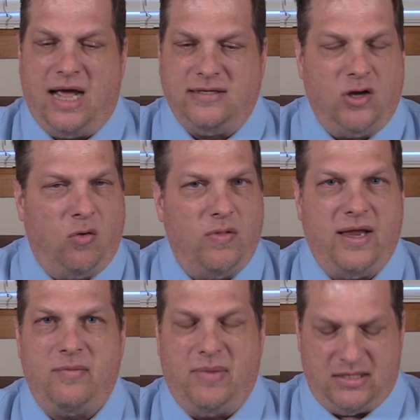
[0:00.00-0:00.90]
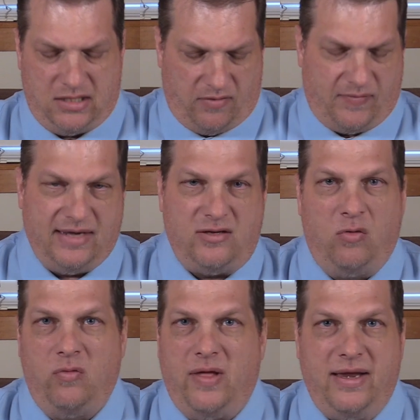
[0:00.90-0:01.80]
I don't like myself. I
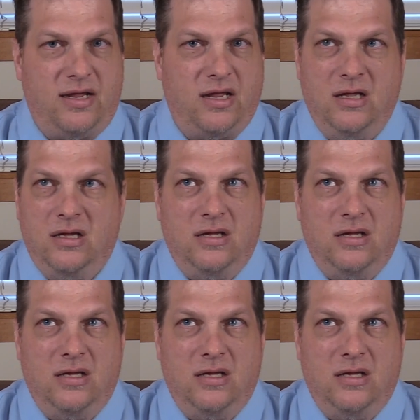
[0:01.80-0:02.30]
don't like,